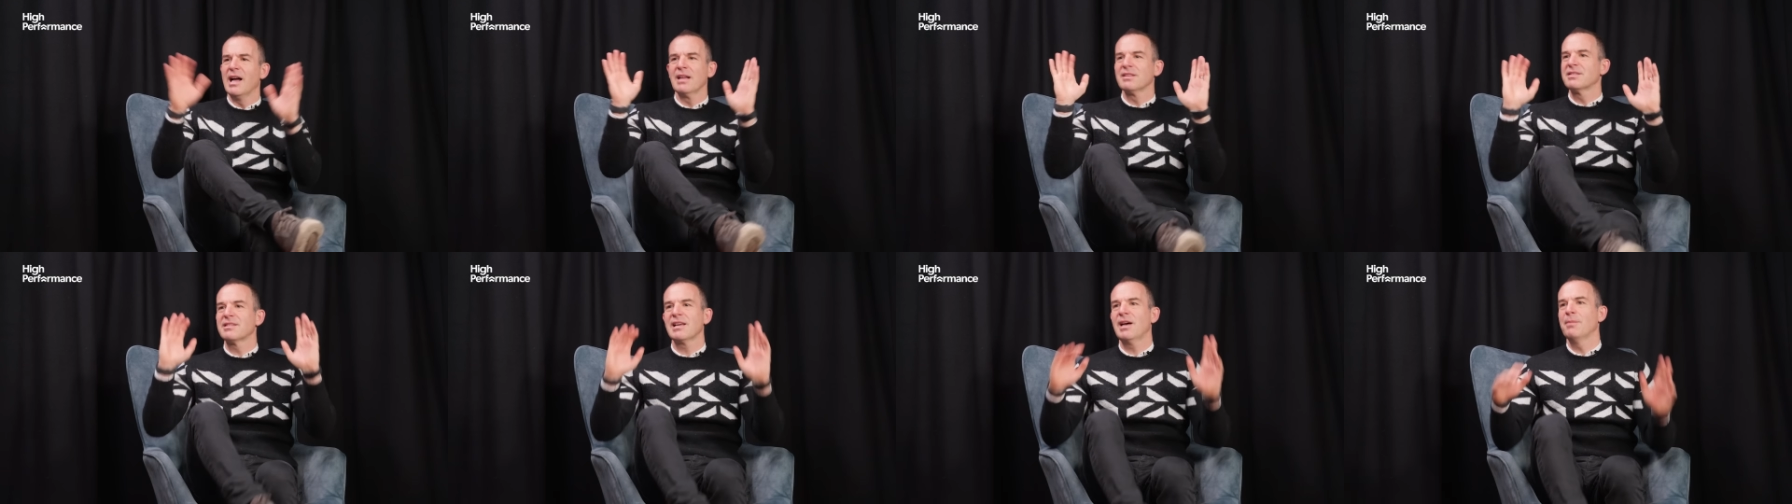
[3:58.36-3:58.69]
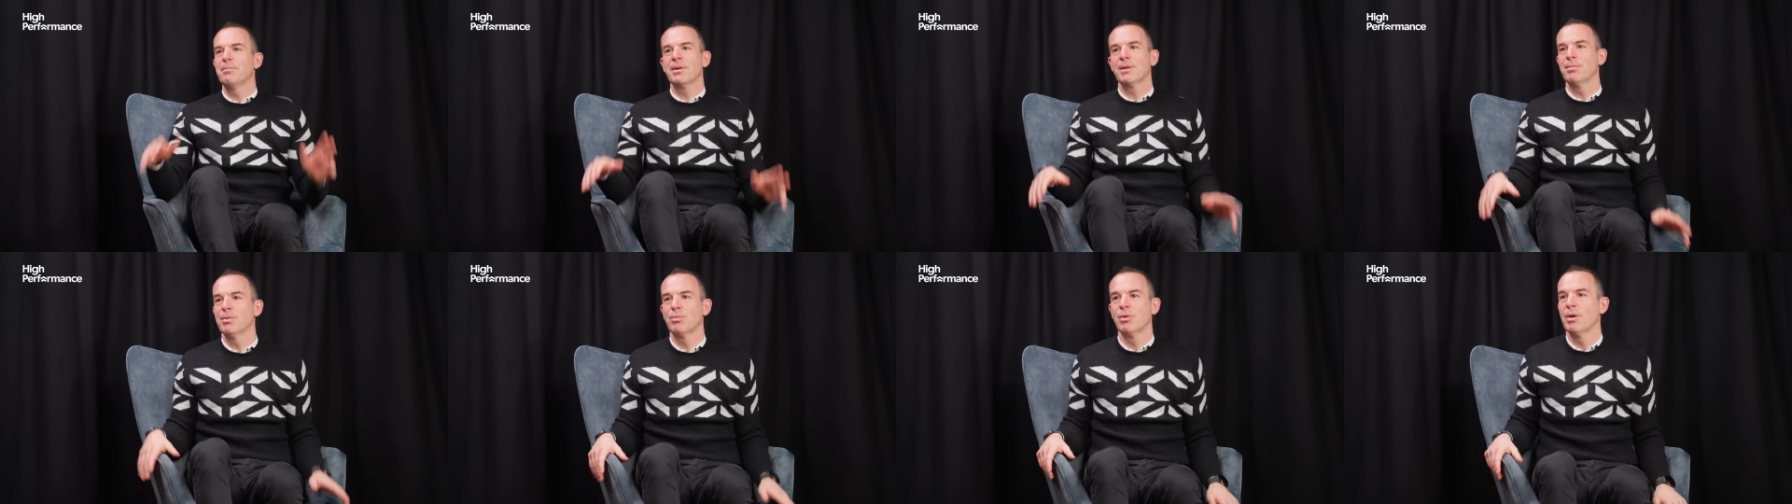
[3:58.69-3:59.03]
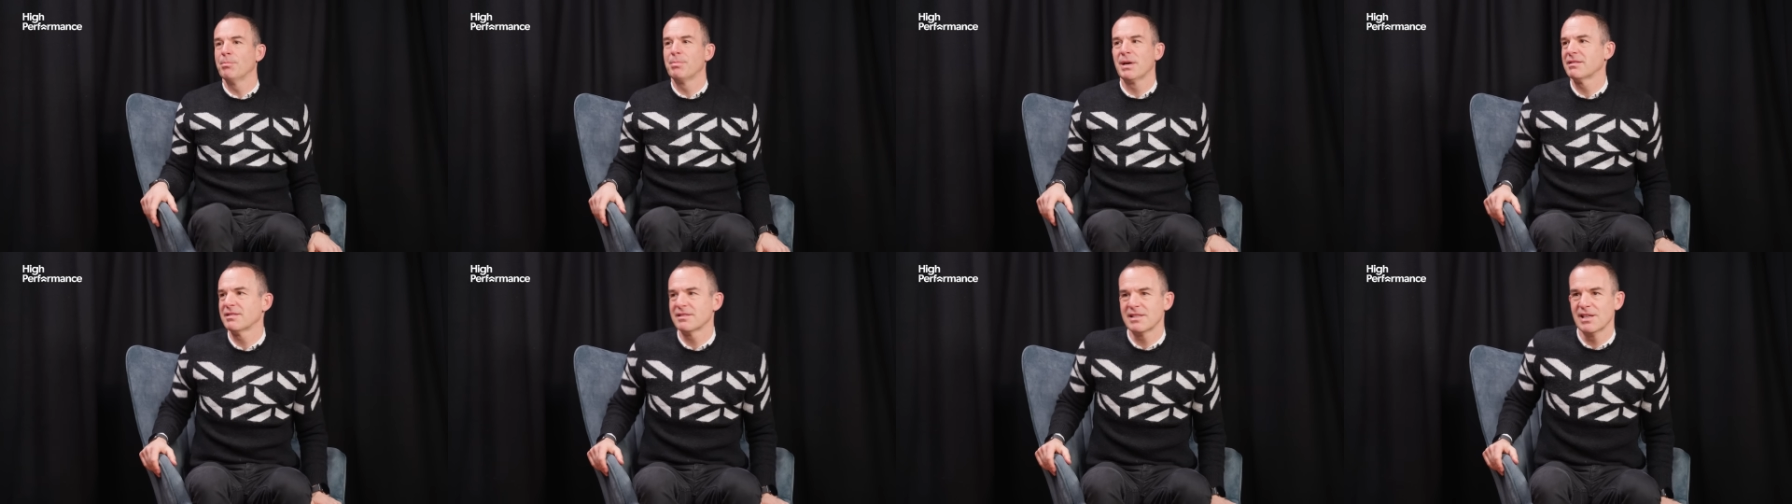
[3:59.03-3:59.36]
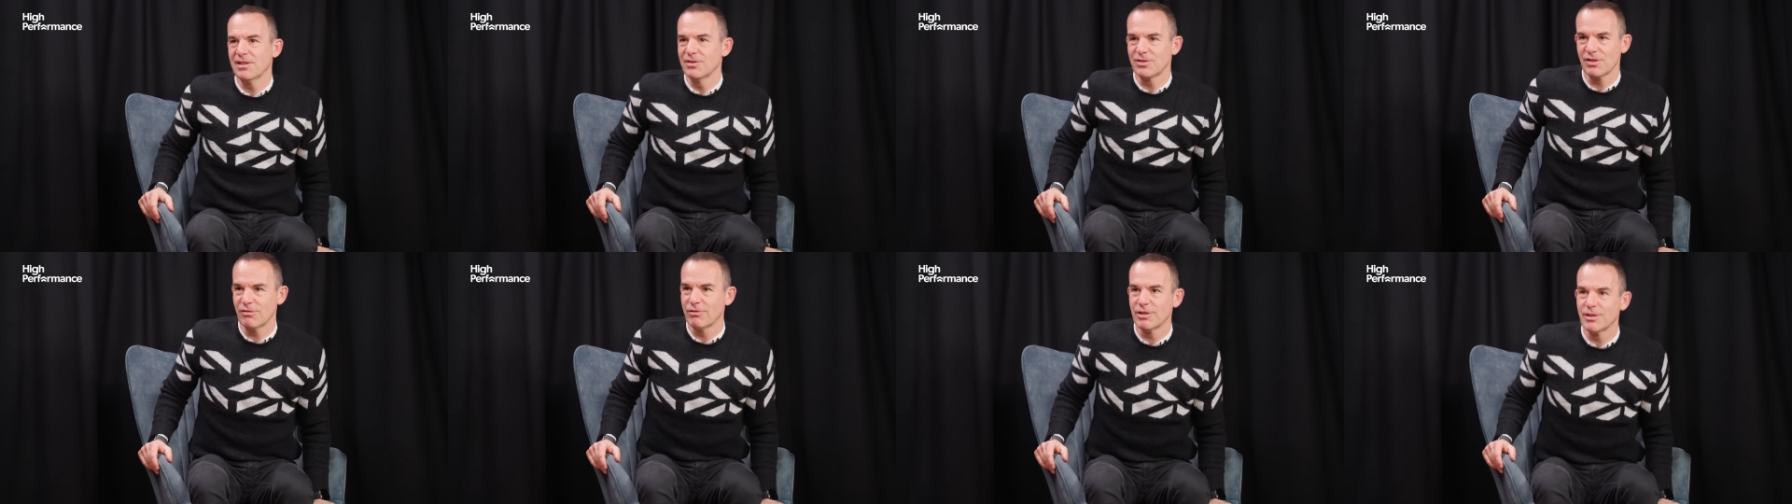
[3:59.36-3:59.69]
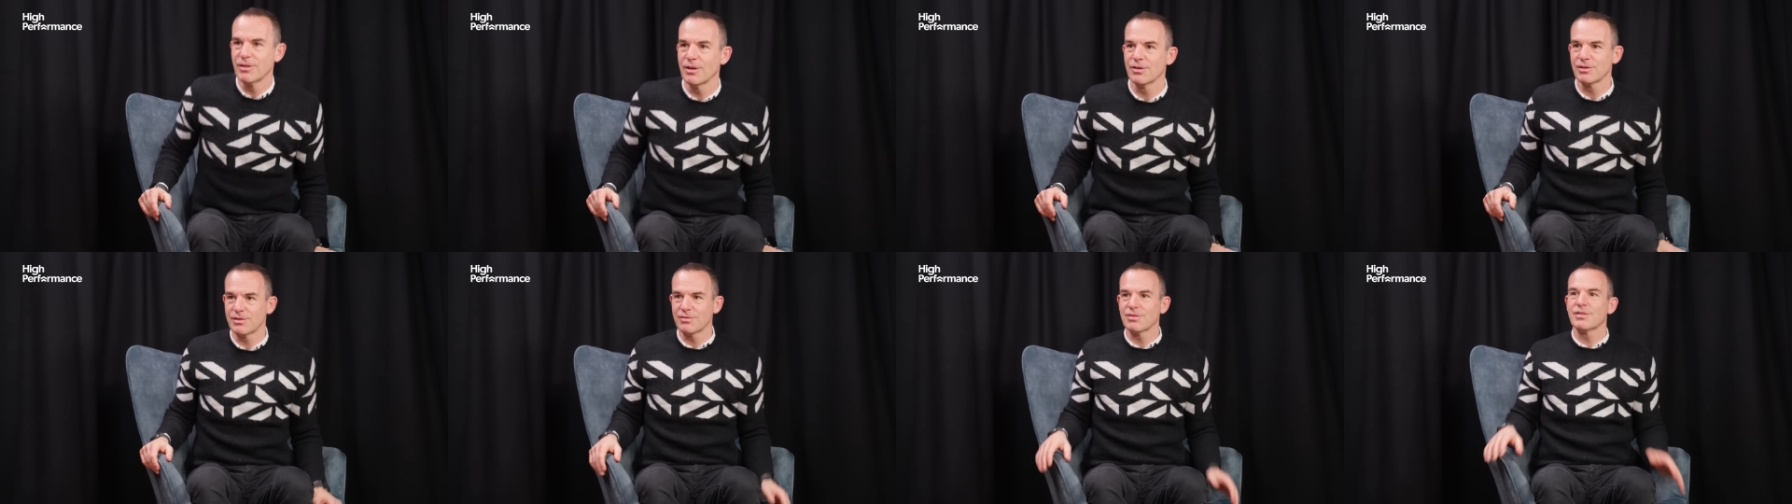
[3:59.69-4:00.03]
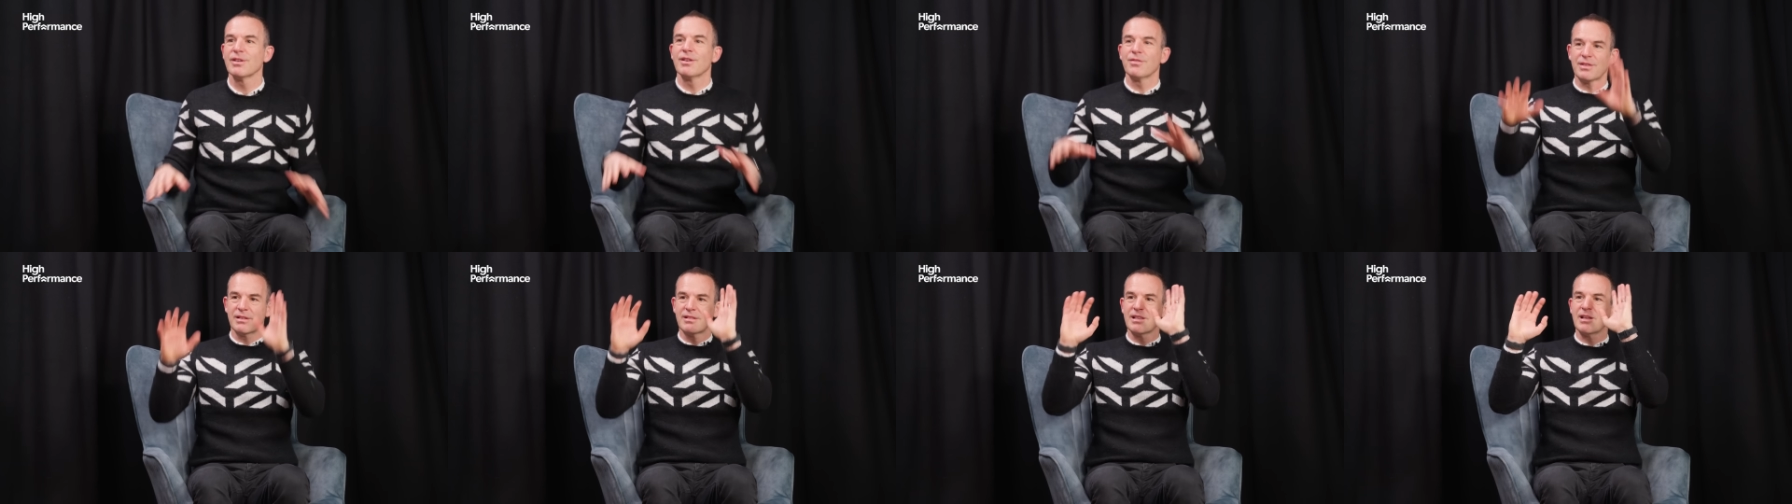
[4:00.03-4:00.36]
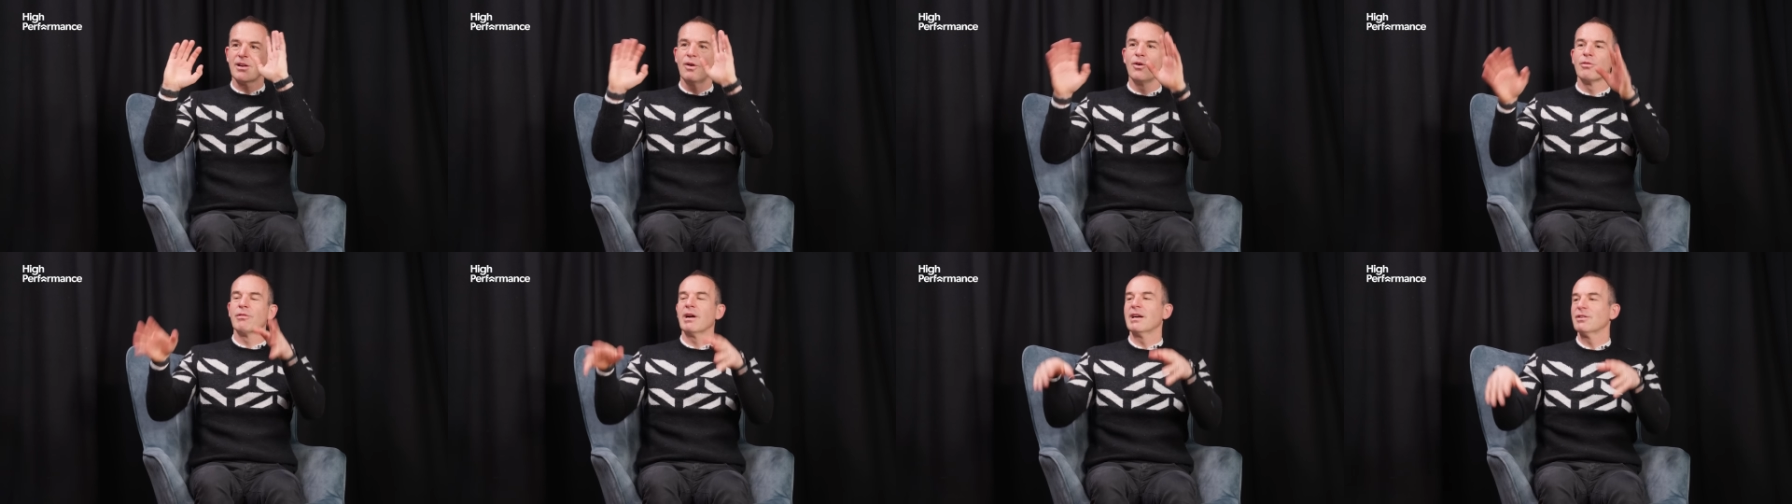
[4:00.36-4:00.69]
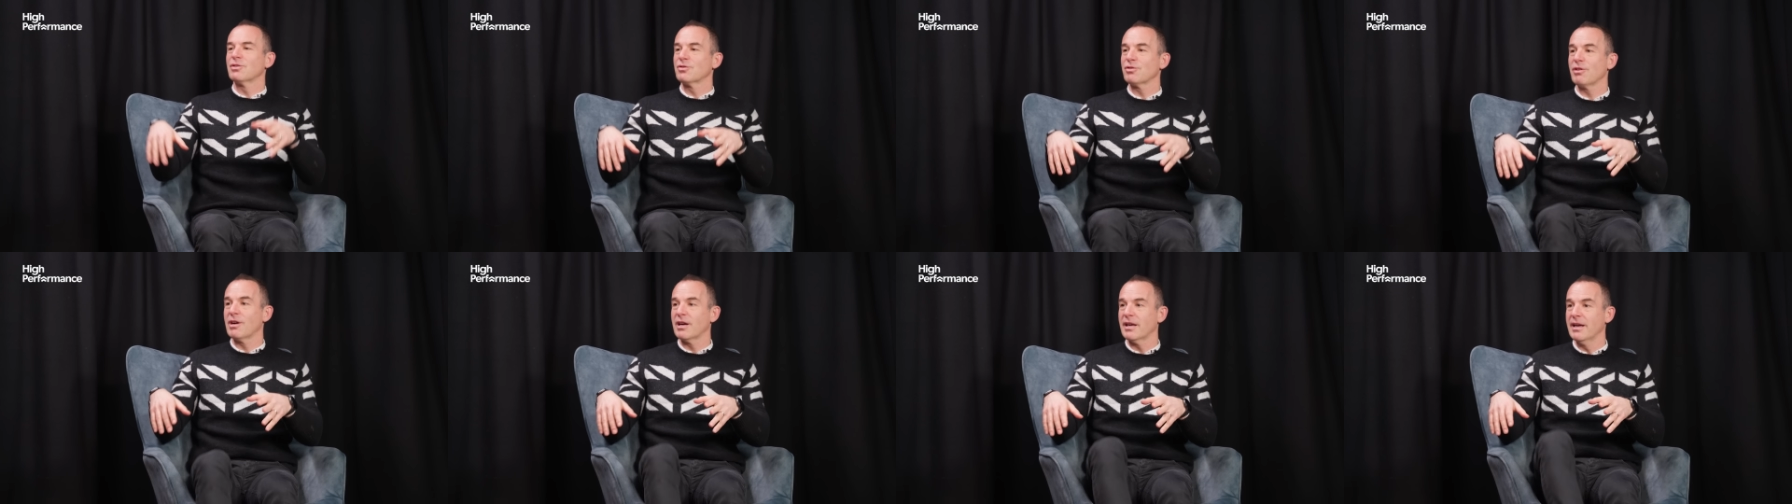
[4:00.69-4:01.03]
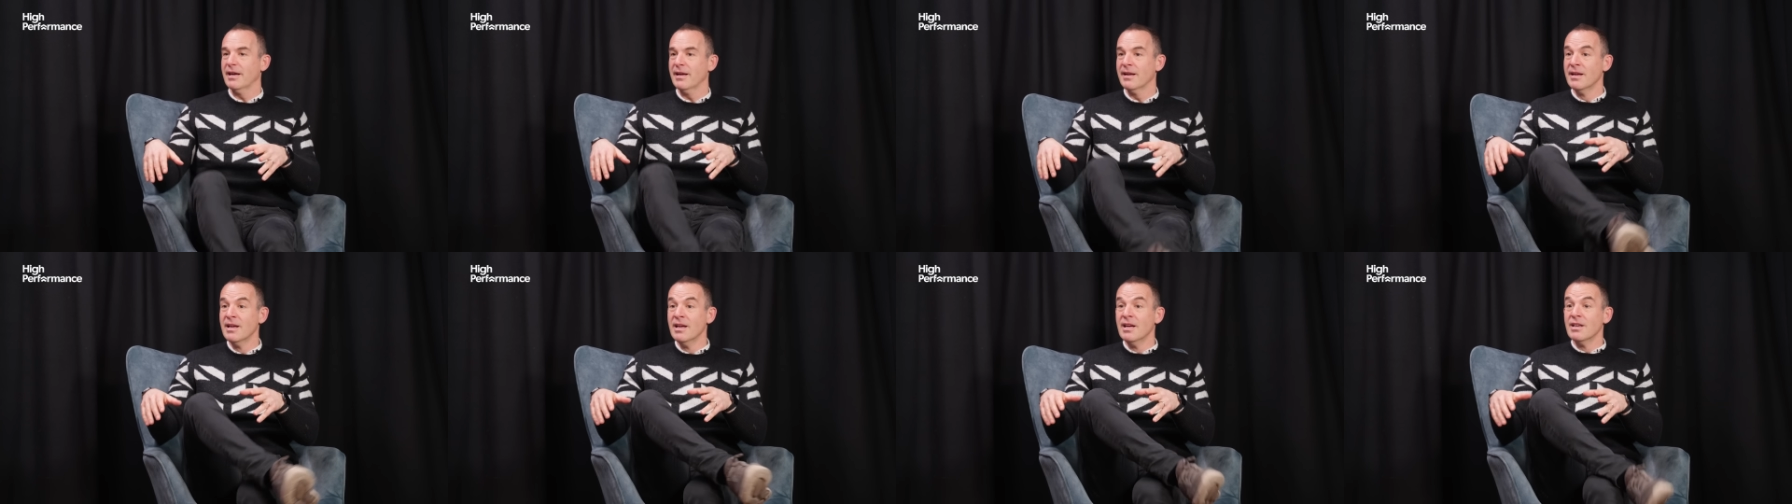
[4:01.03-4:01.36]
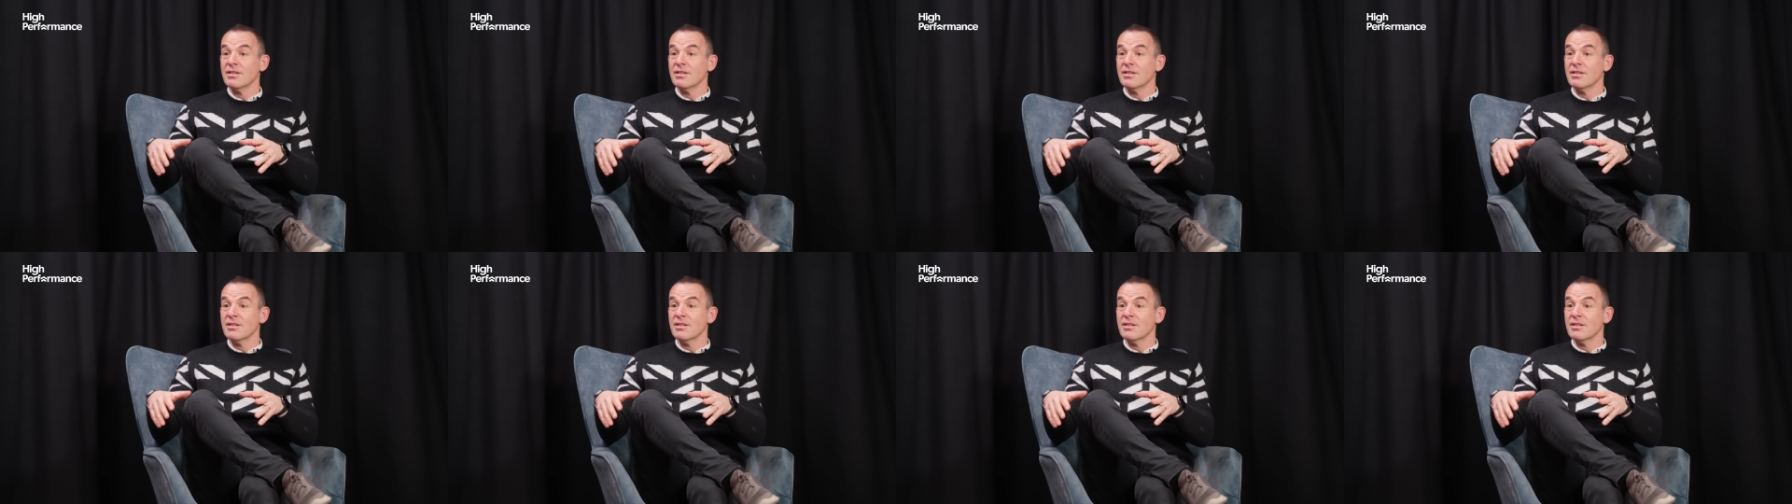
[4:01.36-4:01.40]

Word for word: I'll tell people what best deals are on lots of stuff. So they said, all right, try it.